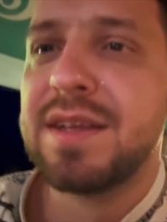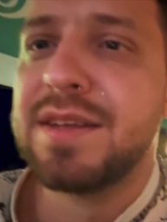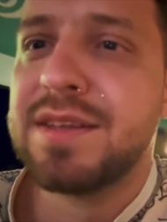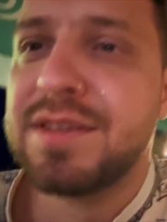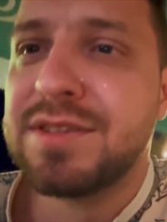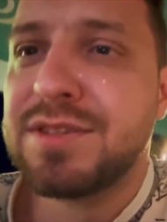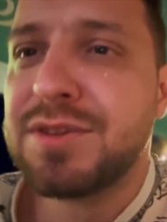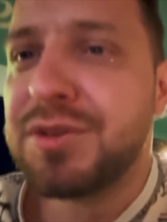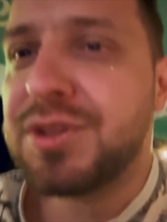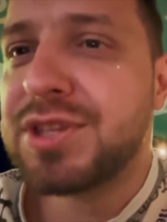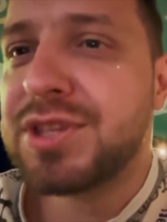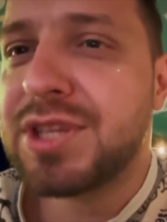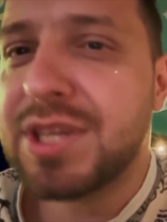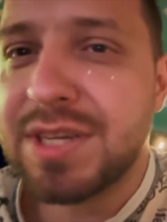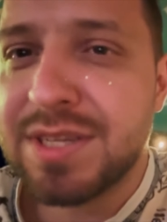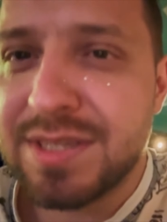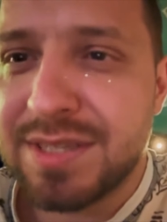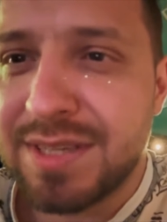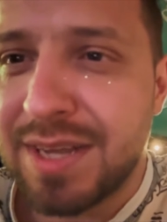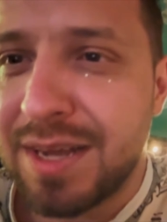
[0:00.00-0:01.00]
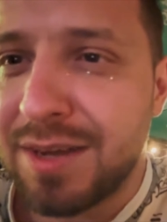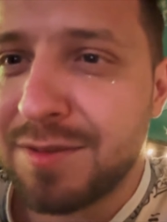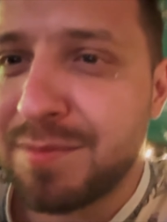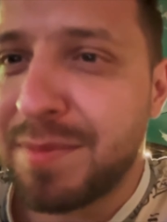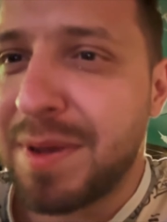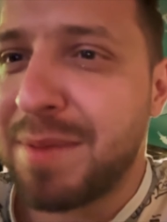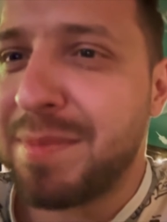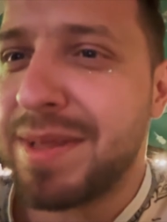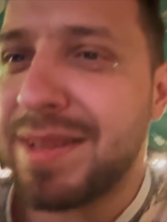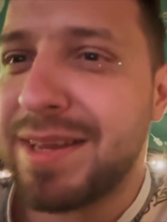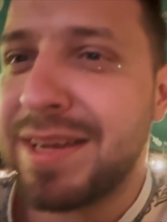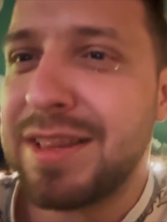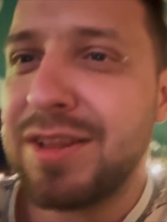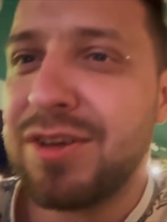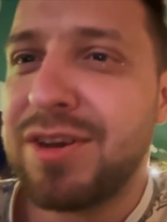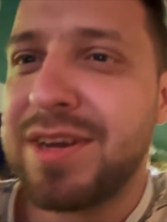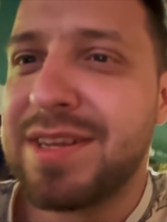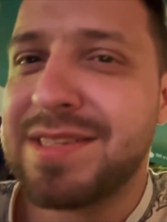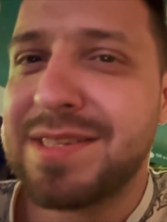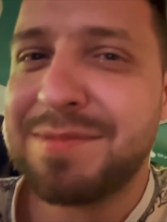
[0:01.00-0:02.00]
So it turns out my mother-in-law
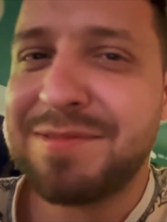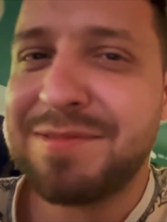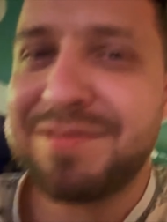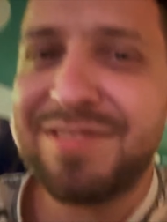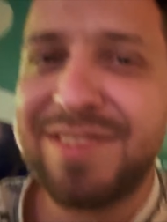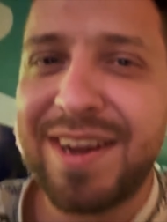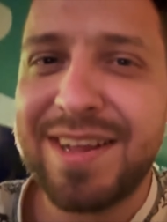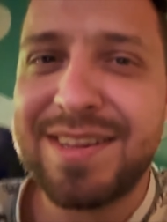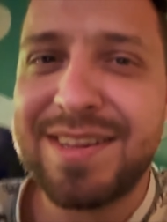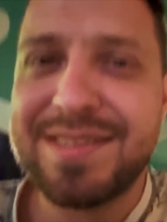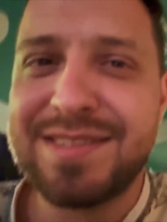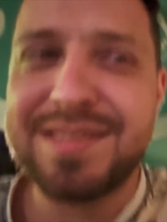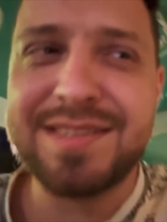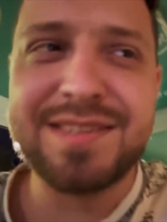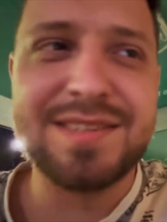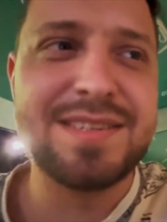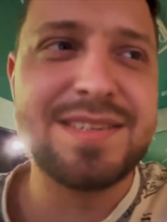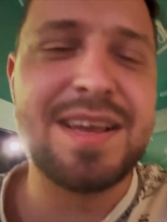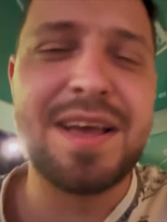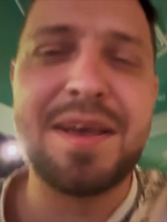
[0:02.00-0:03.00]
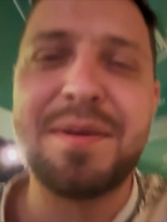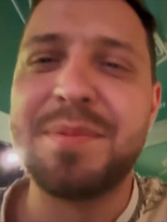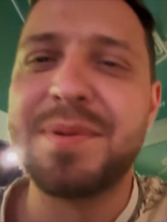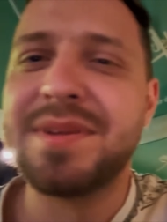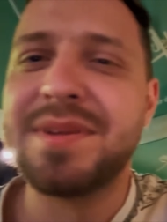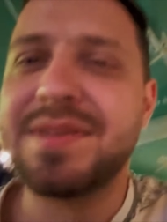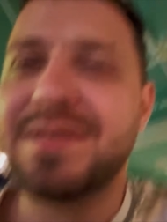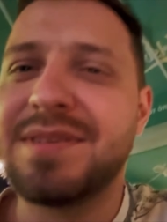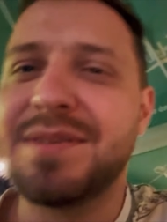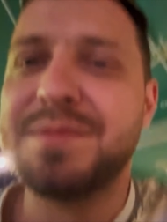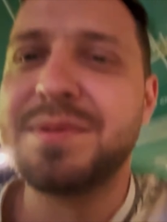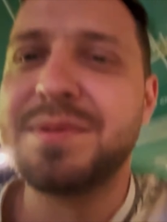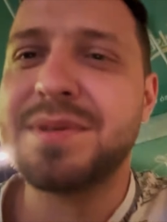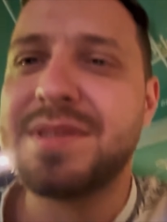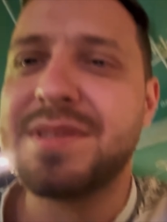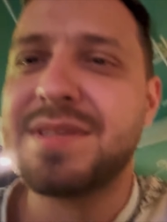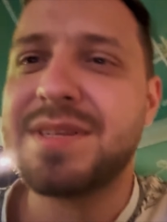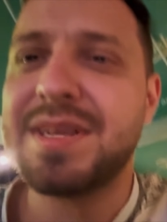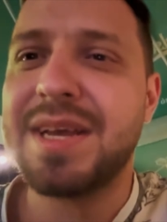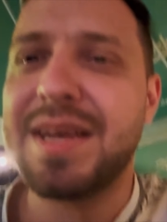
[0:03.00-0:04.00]
has some friends in Cyprus and we
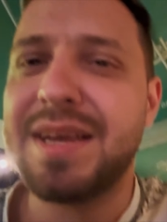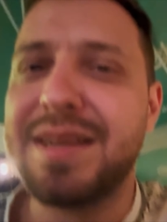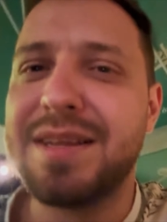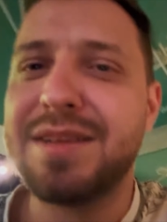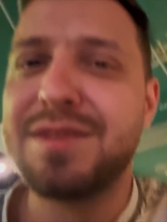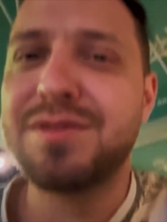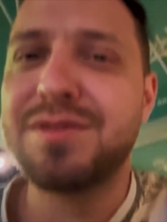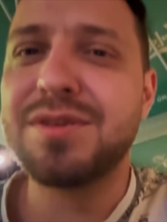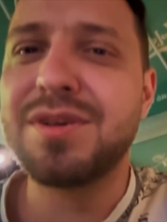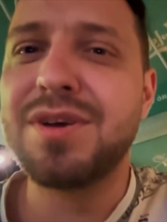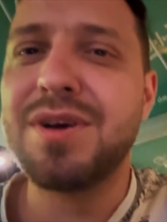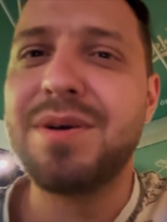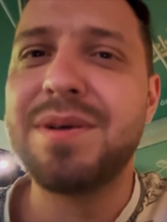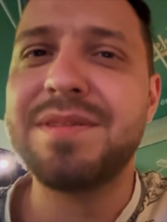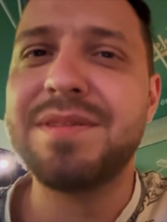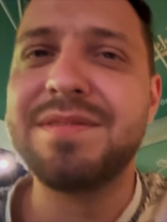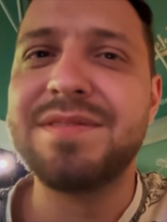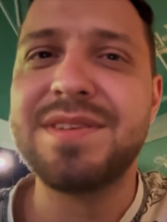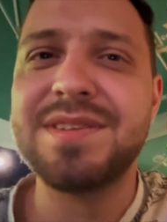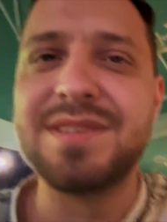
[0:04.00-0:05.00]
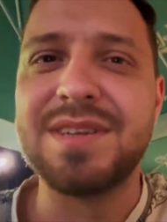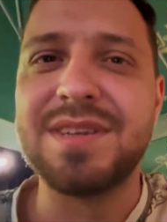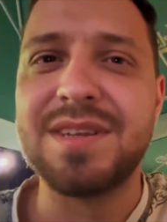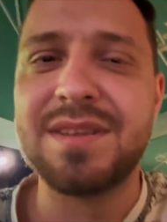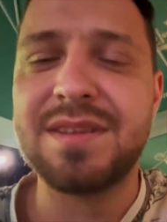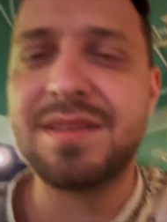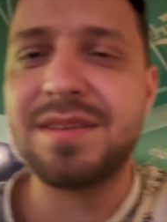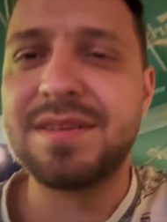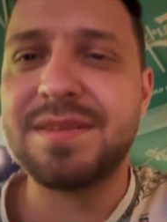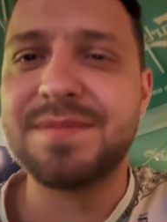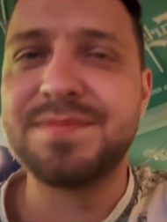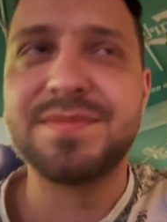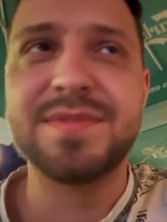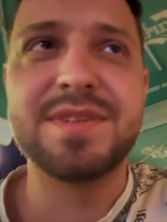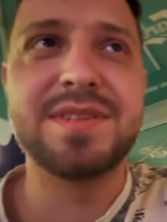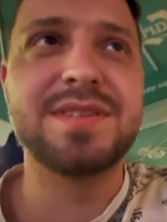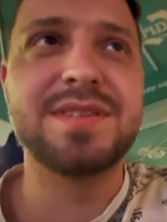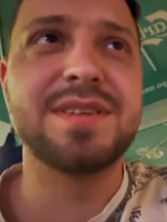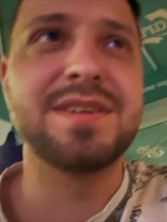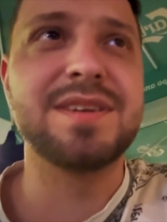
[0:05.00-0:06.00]
decided to go and visit.
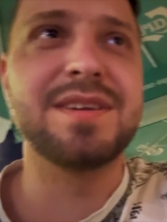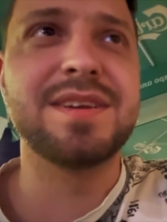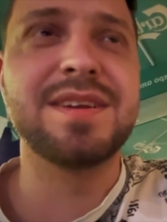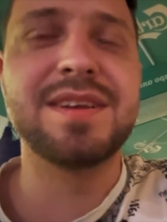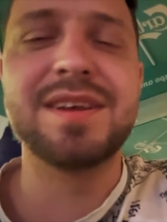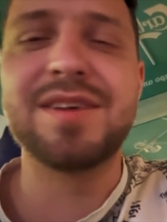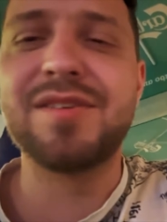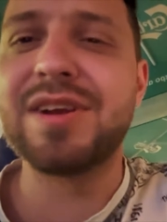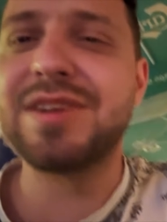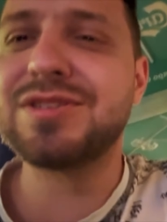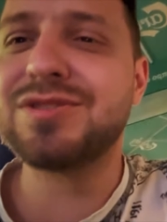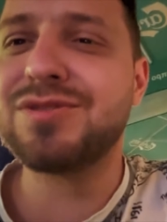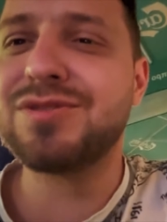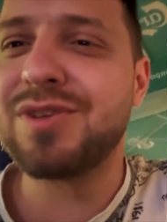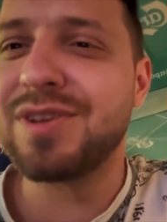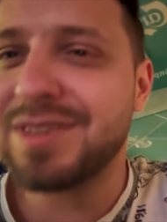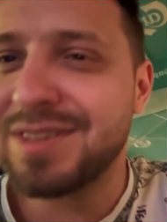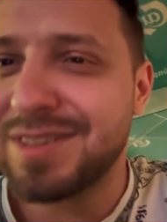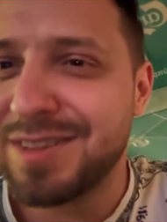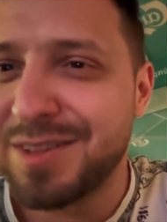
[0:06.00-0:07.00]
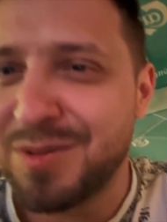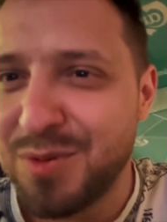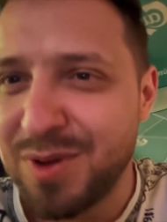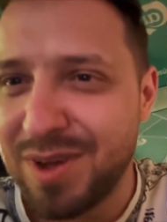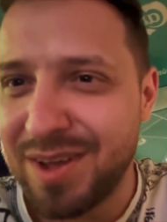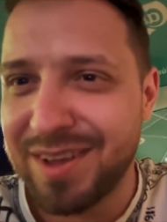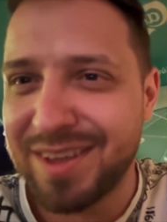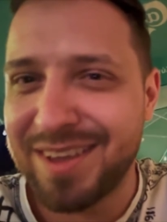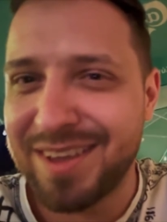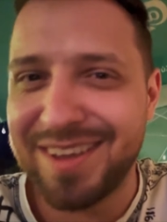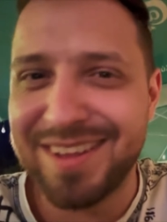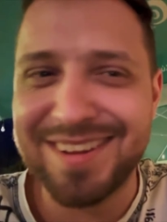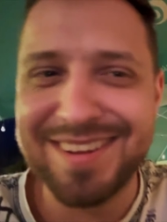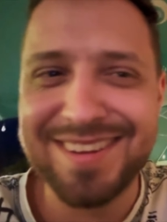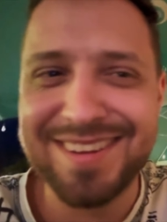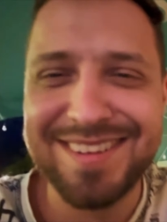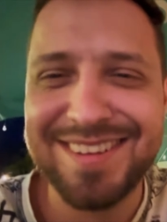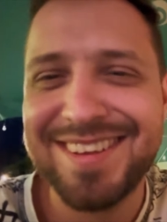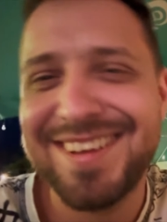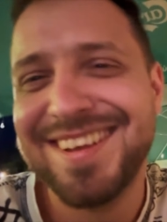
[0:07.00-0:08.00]
It's a restaurant that they work in.
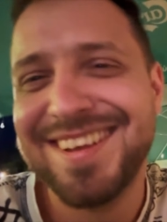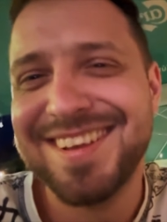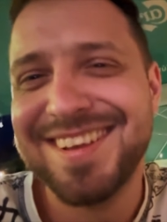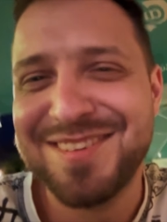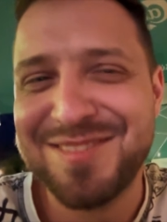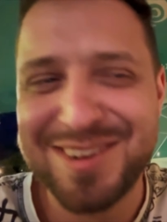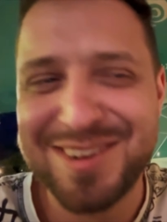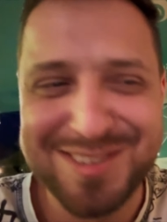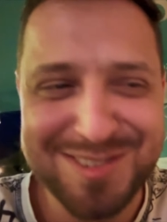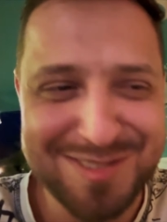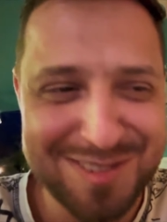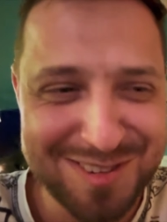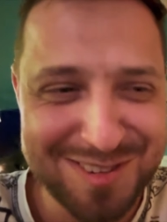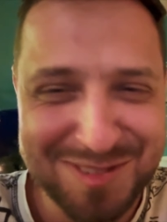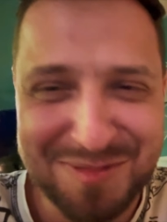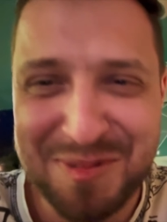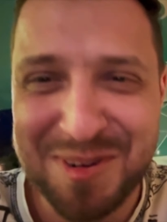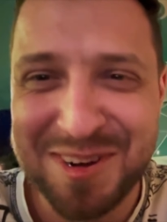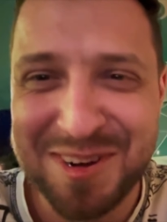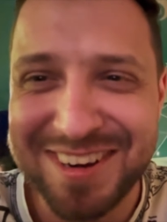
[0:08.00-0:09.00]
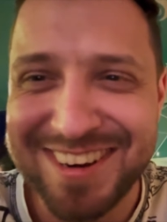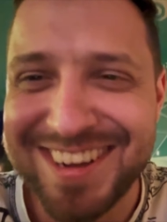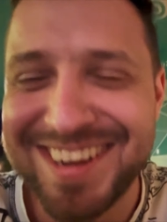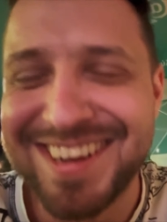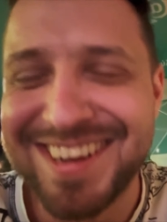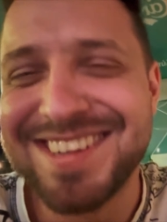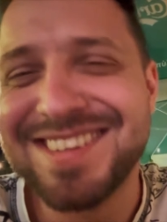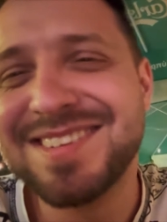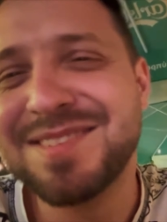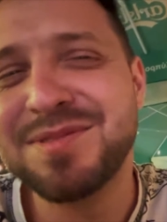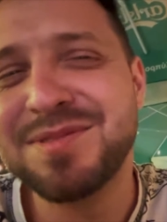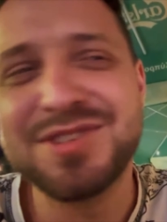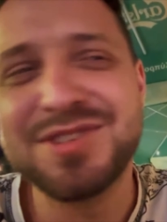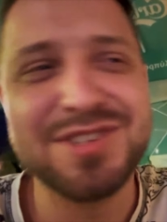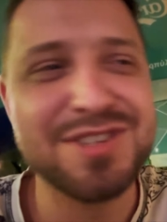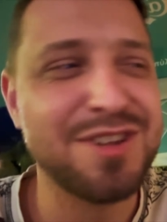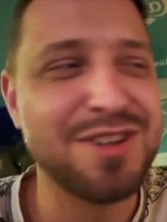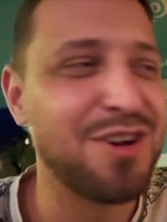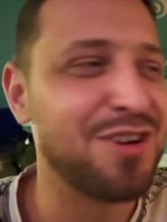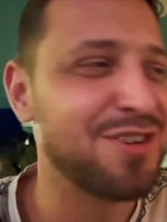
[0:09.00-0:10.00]
Restaurant's pretty nice. We
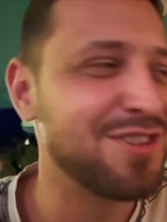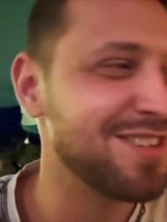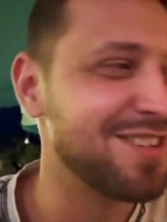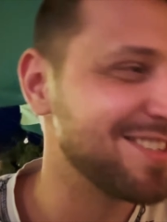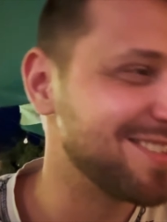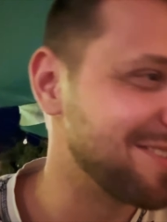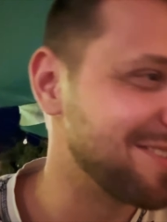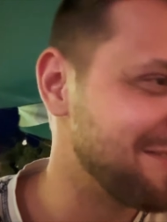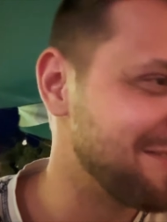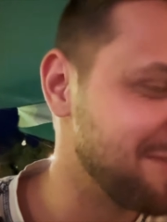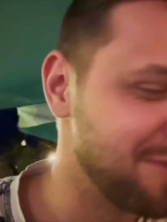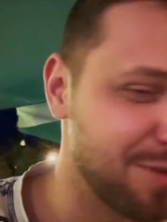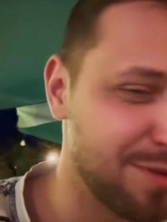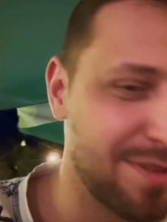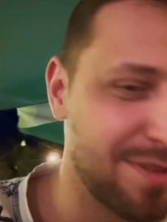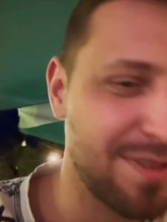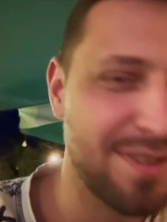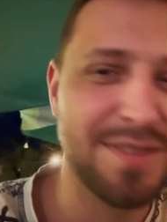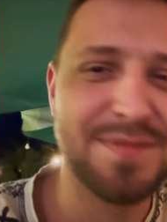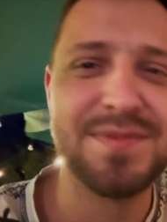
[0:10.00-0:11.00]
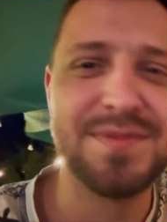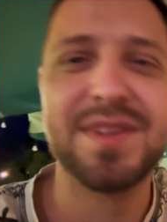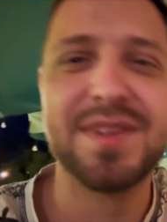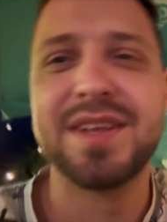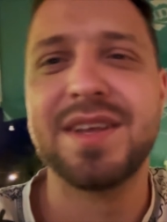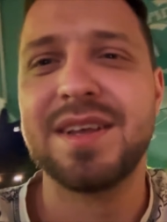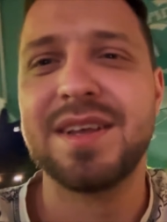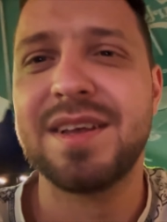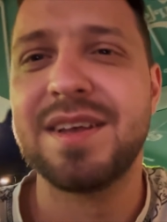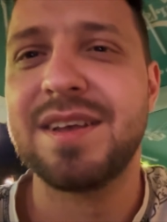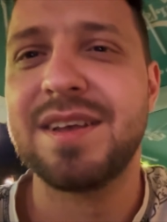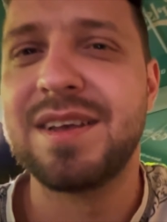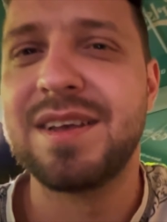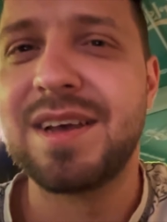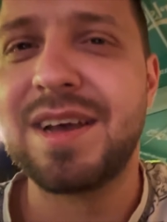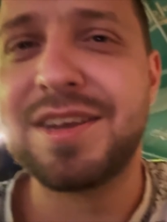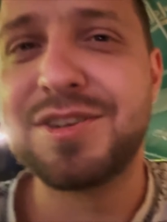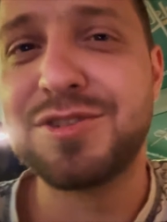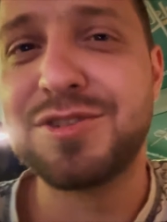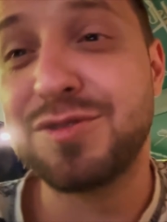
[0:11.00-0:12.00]
just ordered some food.
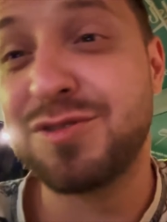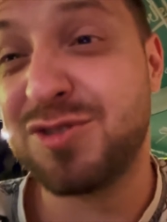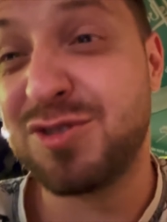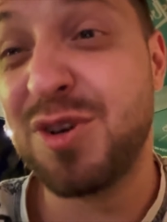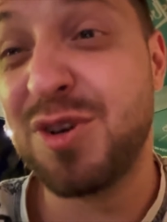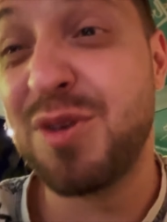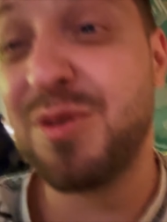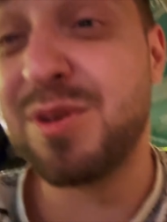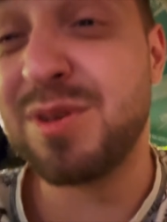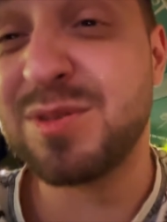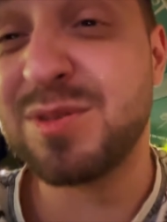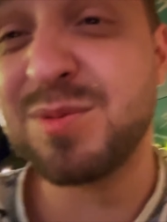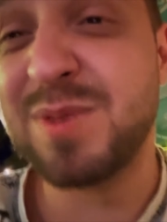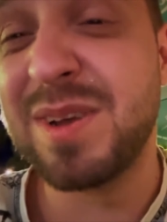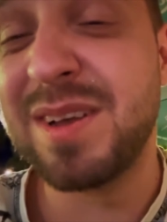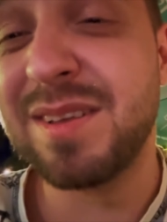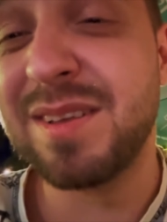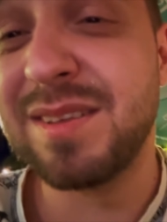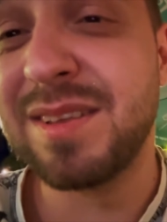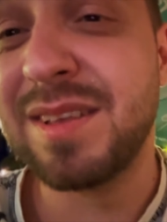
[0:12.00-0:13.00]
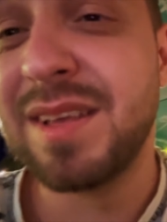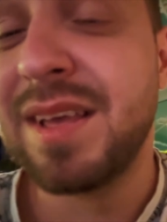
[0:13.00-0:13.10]
I should show you as well.